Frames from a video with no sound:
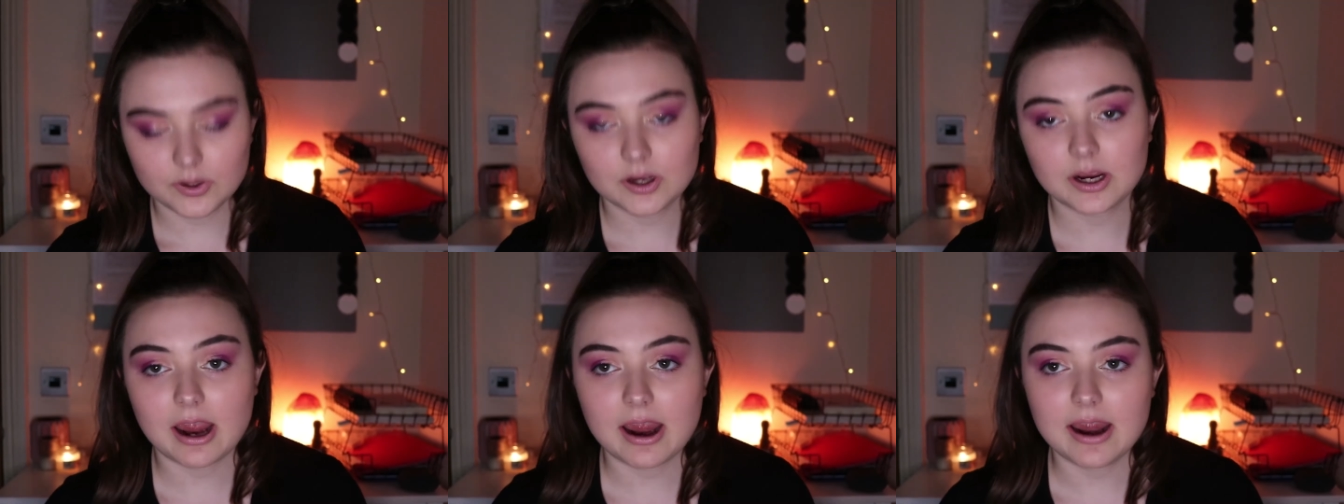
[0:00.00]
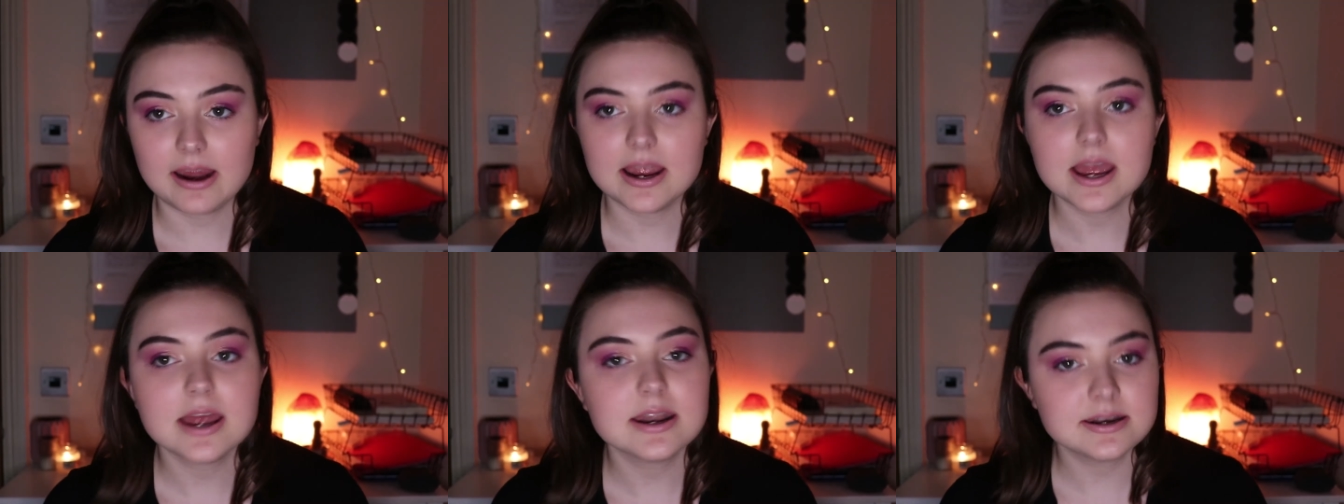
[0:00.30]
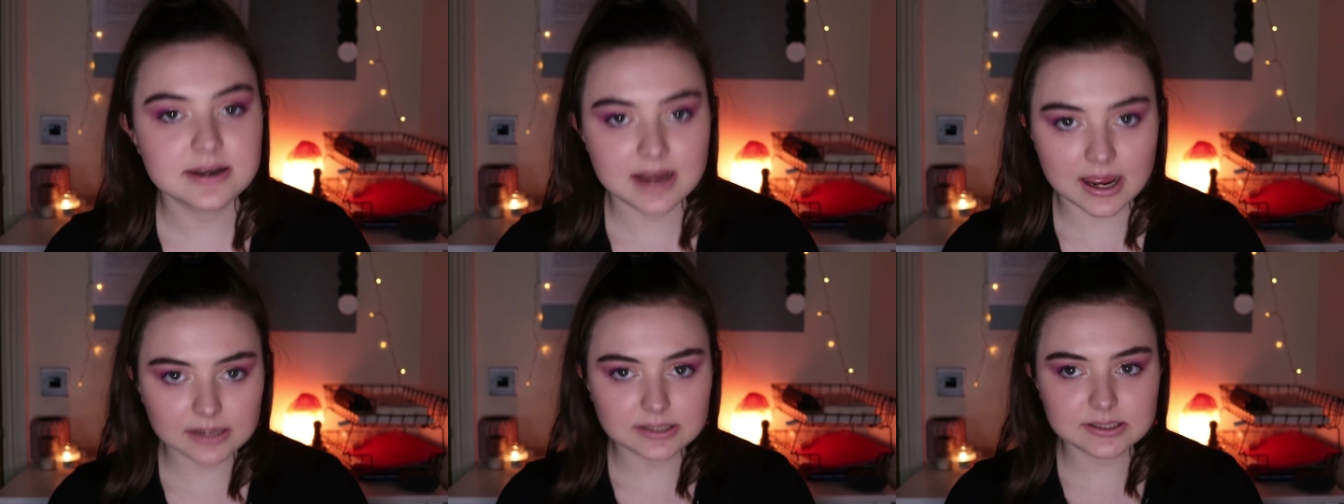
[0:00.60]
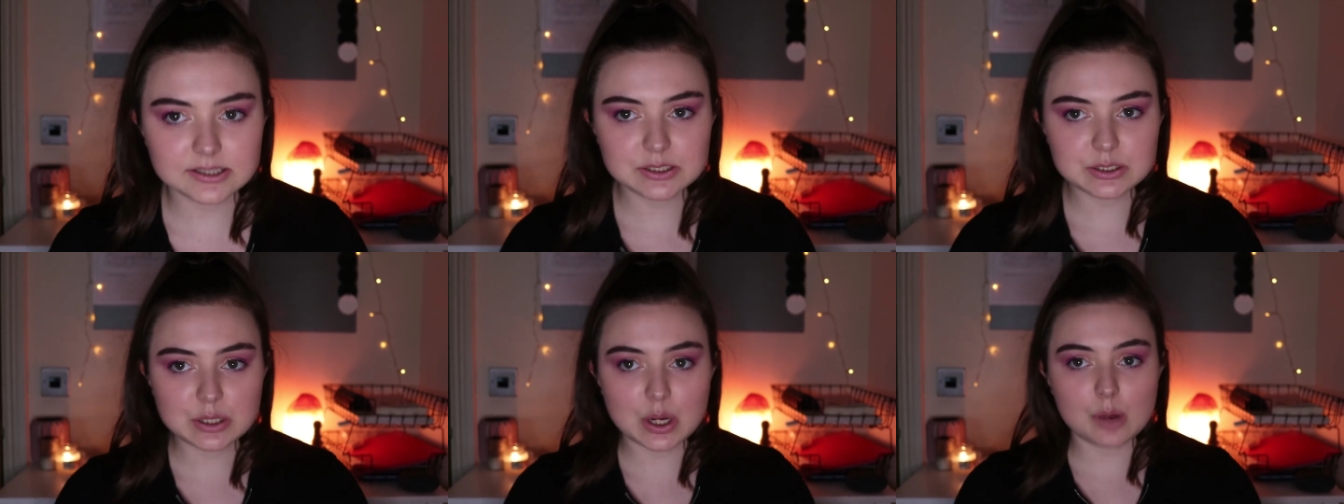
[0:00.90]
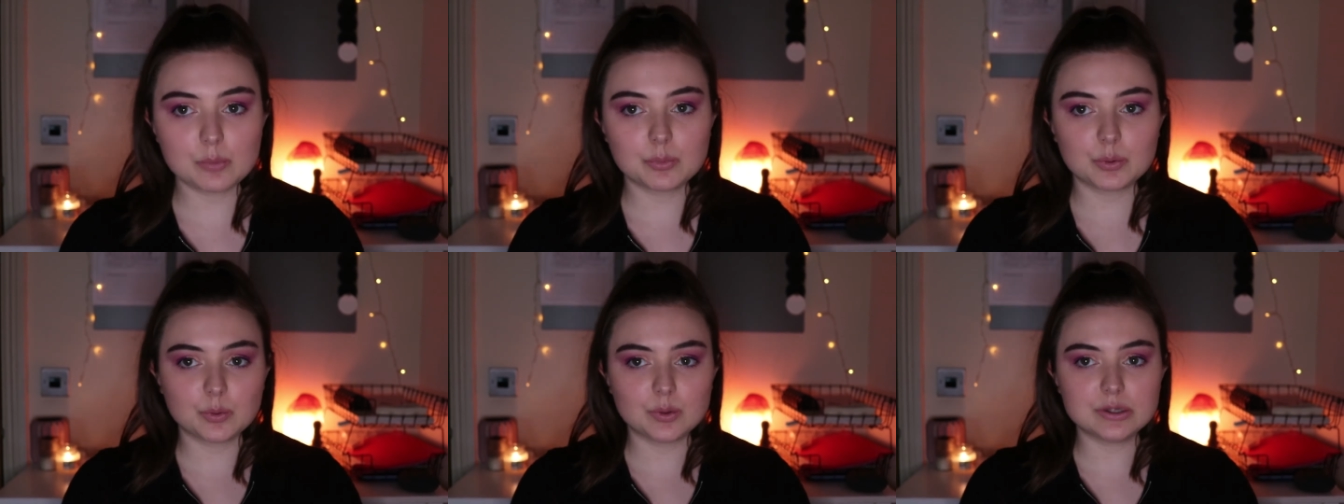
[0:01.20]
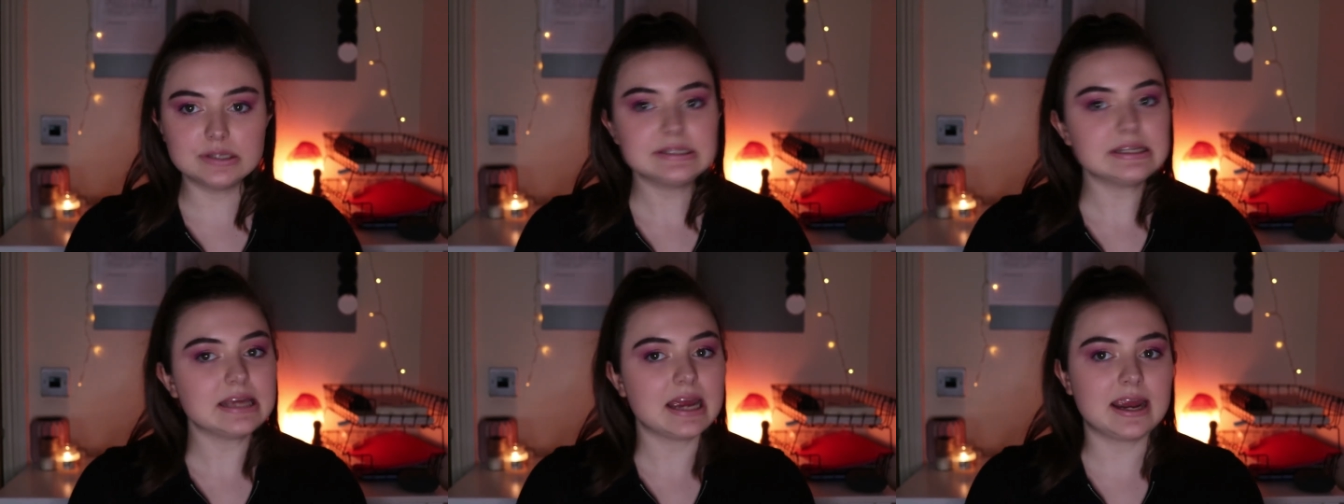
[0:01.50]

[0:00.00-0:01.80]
Okay, next up was